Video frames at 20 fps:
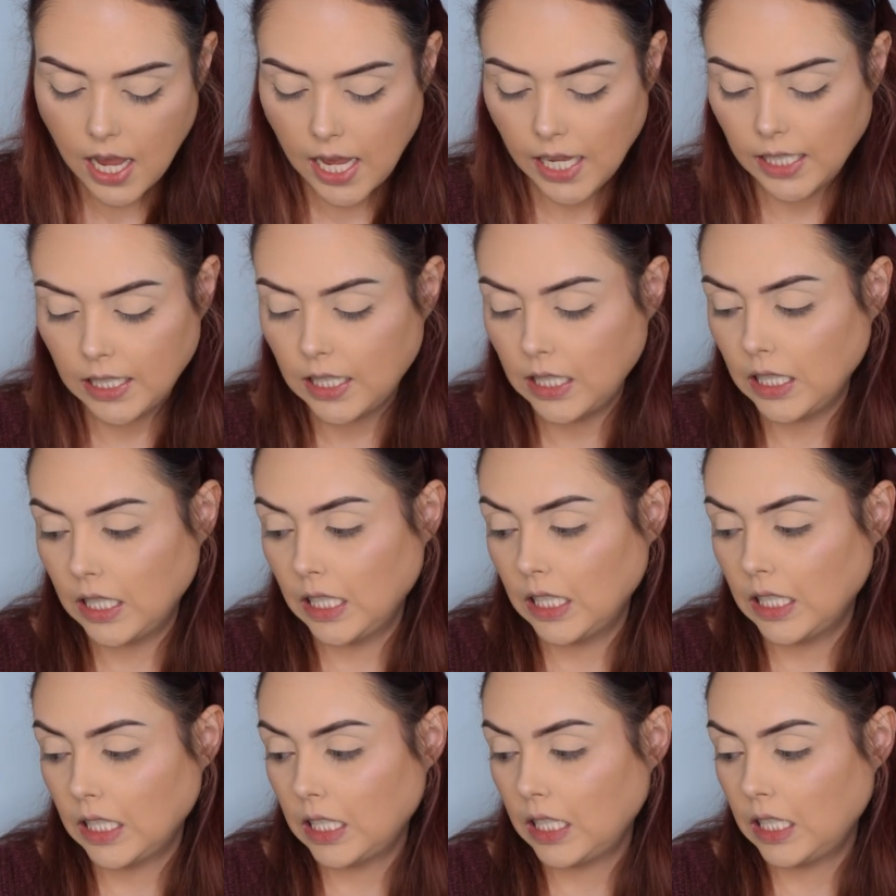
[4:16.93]
It's
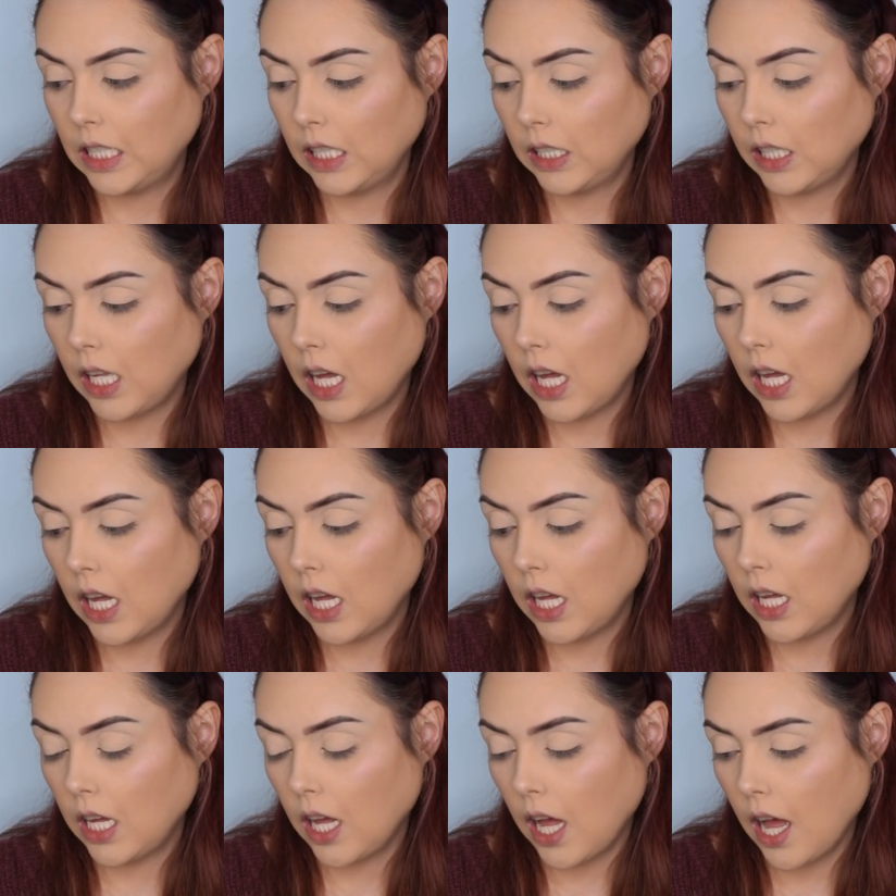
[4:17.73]
the
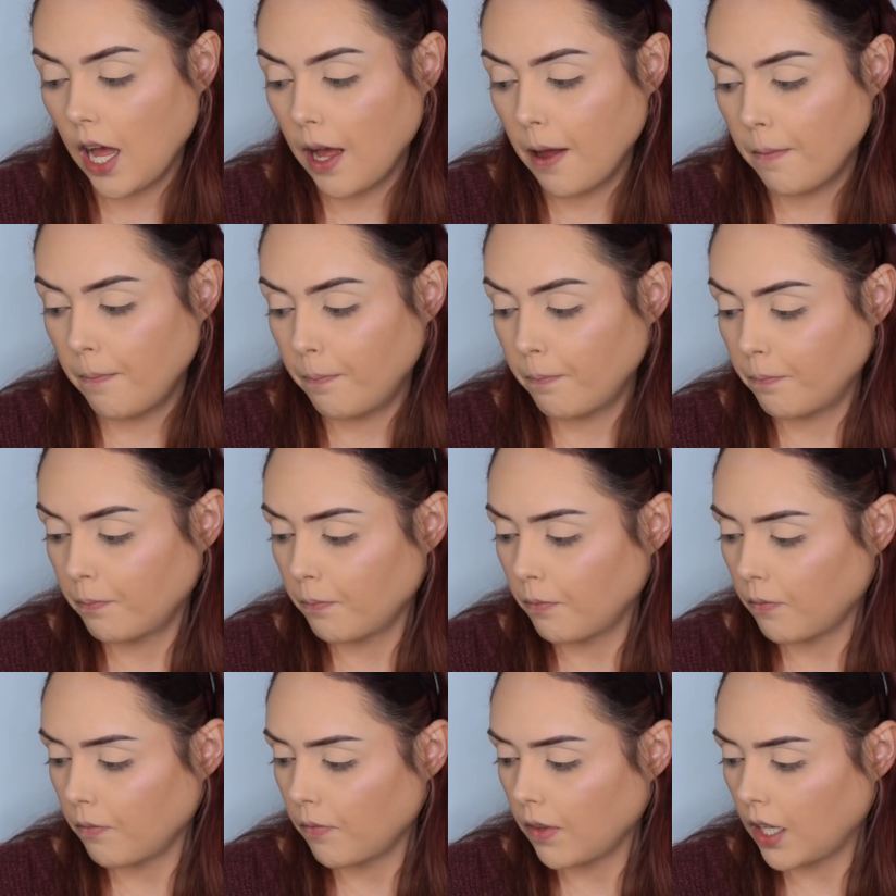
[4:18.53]
Stila um,
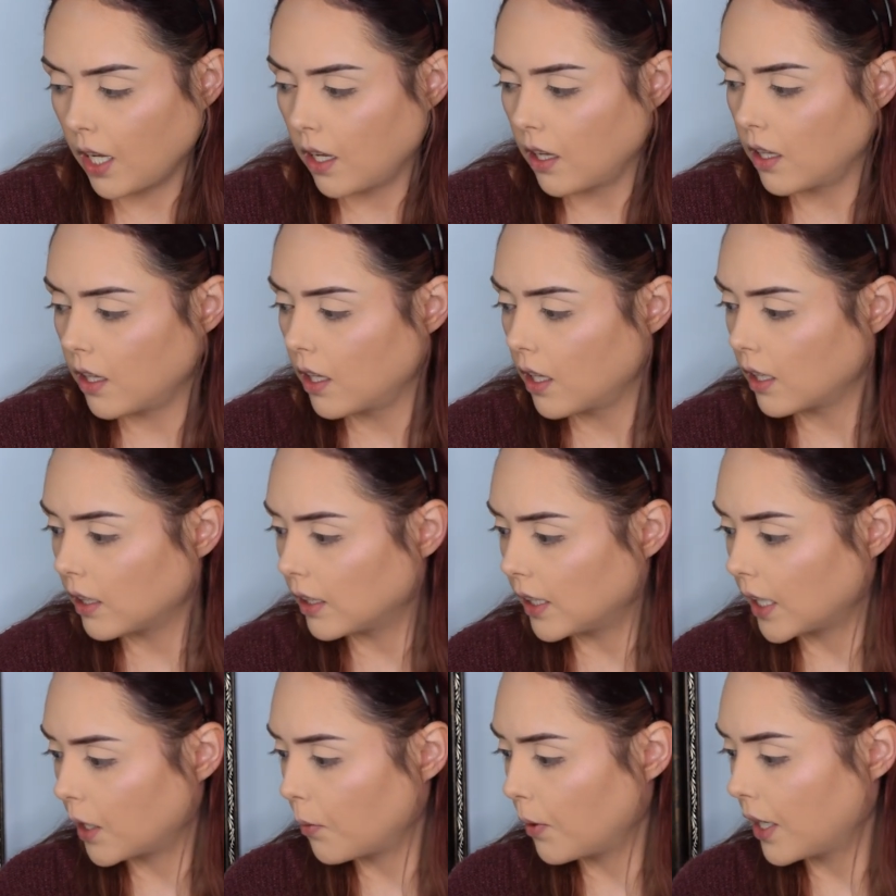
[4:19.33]

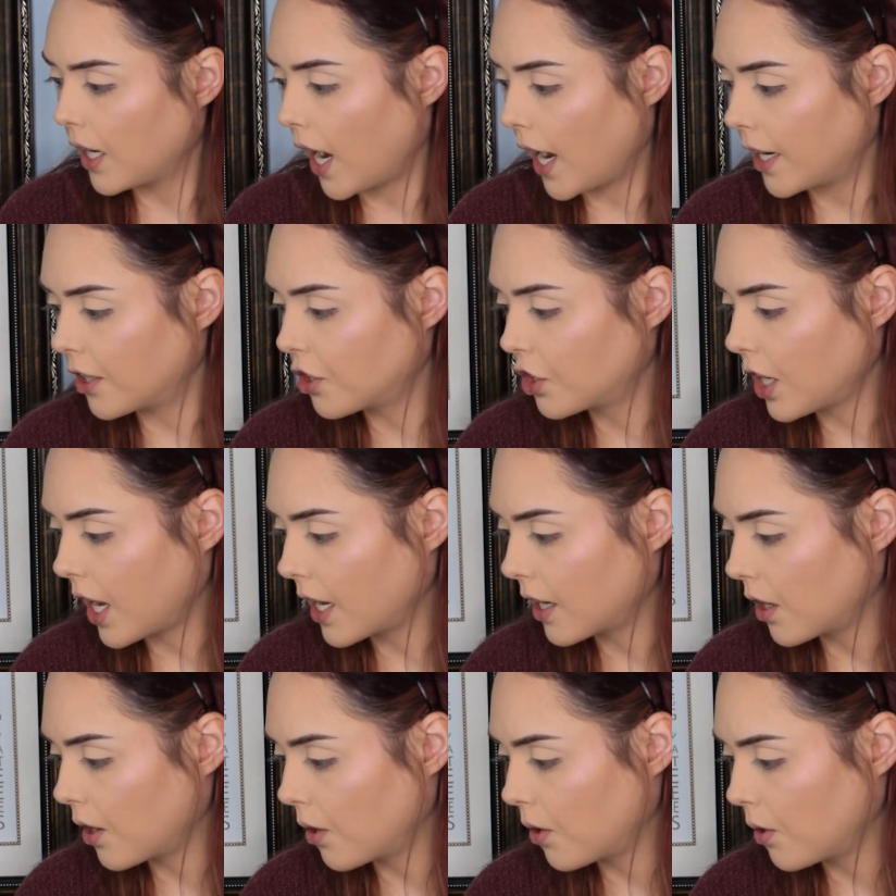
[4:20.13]
liquid
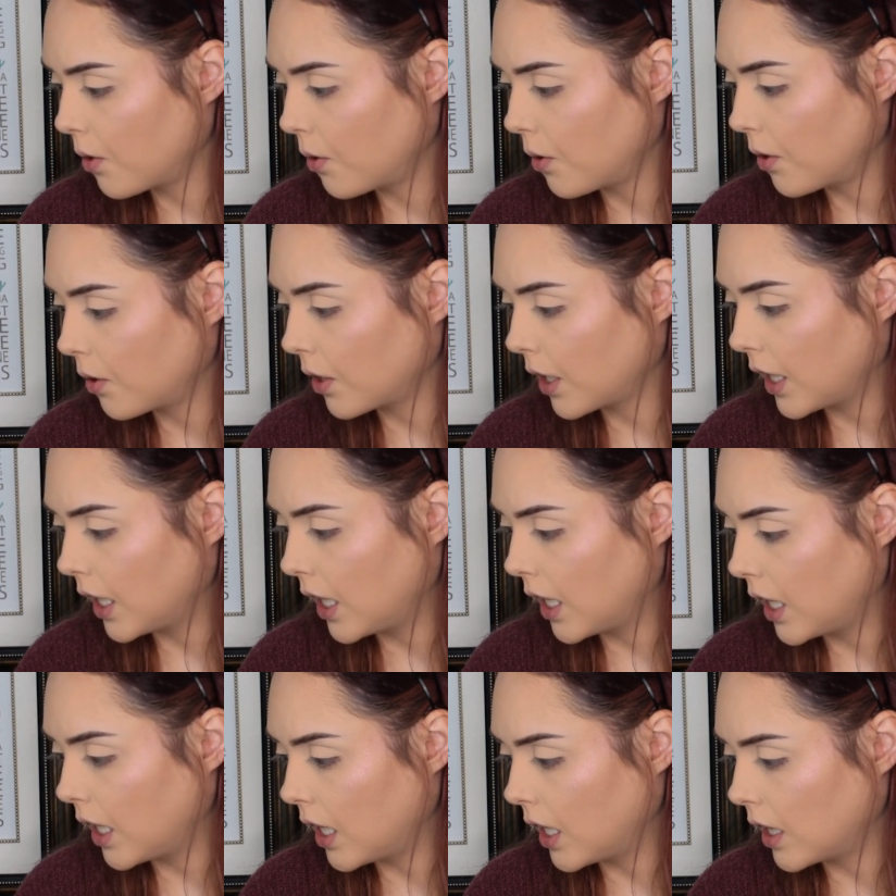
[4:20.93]
eyeshadow,
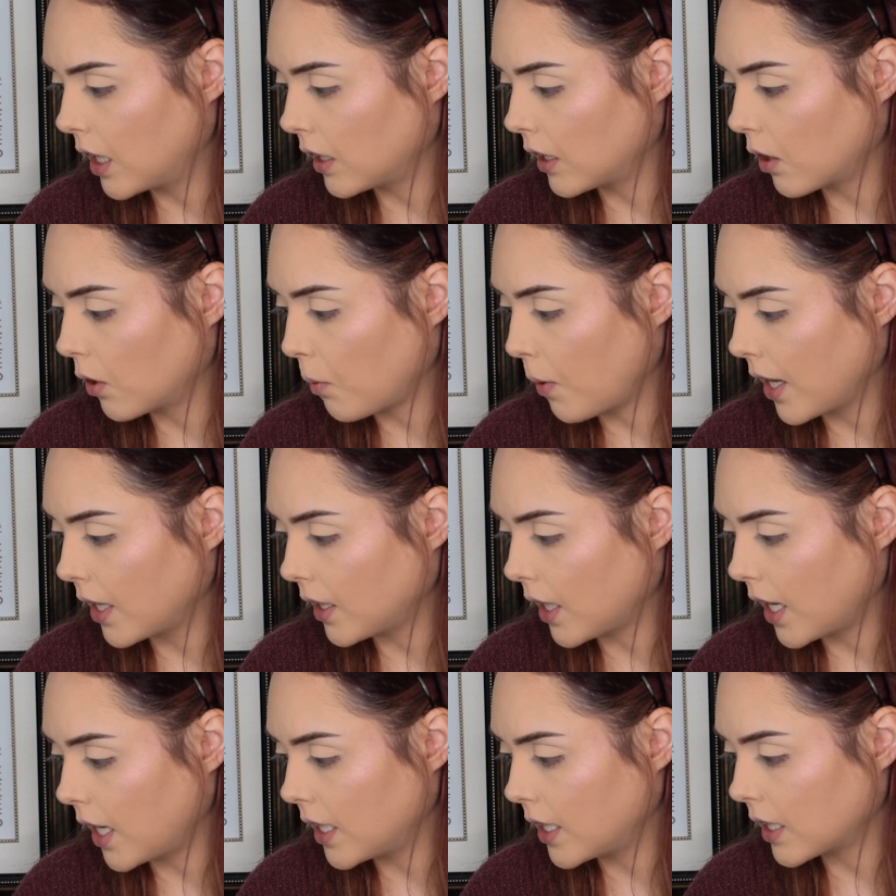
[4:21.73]
it, the Little
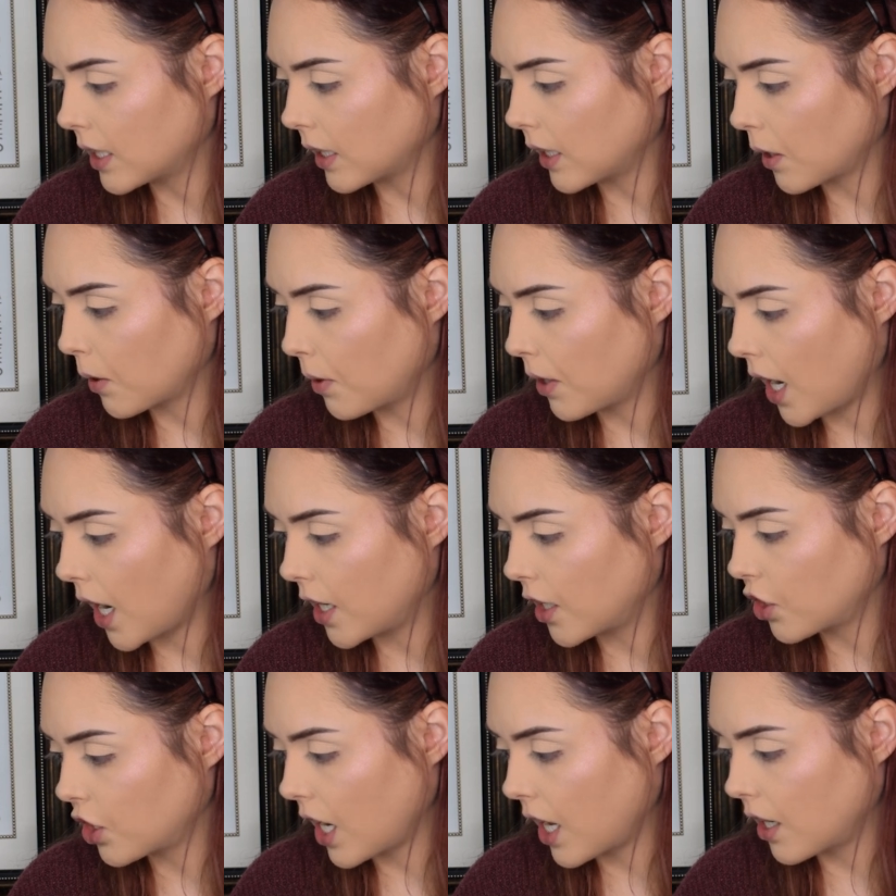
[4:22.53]
White Lies liquid
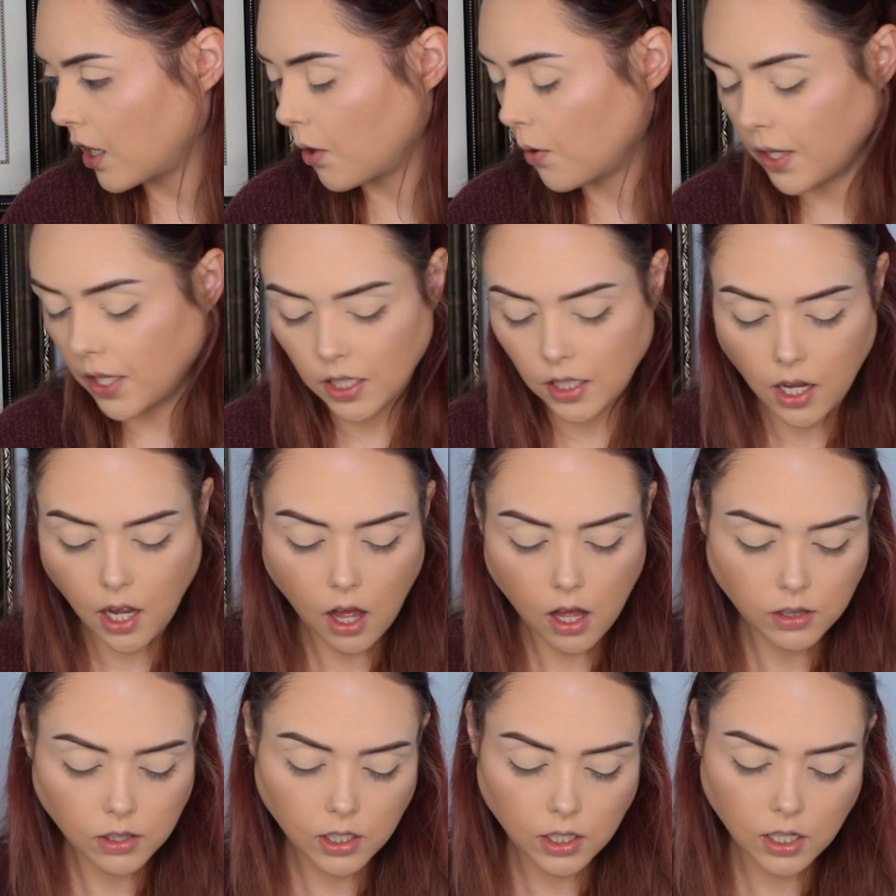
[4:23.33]
eyeshadow in the
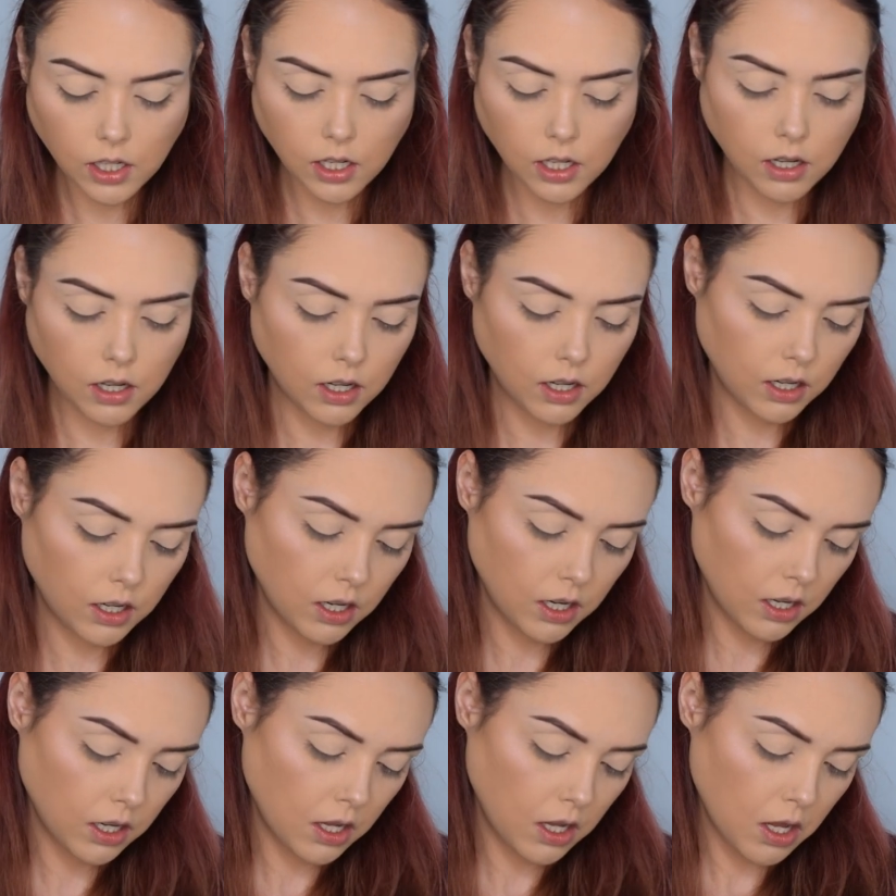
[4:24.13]
color